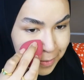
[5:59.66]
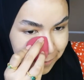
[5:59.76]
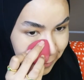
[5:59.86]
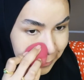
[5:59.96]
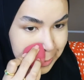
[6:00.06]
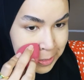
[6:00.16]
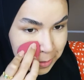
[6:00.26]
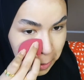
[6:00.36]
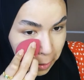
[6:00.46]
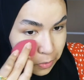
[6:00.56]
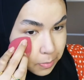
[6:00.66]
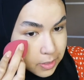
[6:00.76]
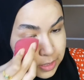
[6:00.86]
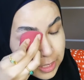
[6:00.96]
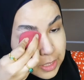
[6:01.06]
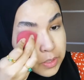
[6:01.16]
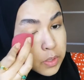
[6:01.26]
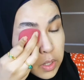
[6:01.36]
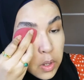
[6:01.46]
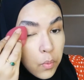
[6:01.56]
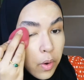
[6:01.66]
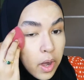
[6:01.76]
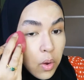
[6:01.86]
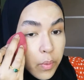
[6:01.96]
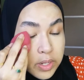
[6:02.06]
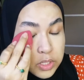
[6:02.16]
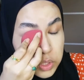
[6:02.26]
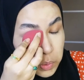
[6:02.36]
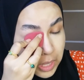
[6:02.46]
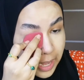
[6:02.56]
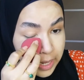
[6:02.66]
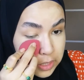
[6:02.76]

foundation color mistakes where I went too light,